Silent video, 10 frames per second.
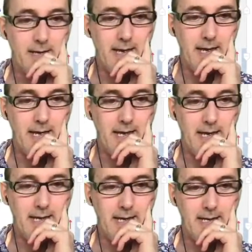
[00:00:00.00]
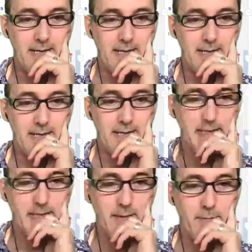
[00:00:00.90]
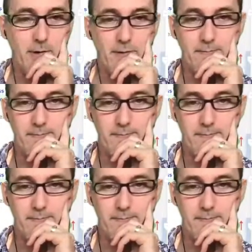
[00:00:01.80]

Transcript: And let's keep going.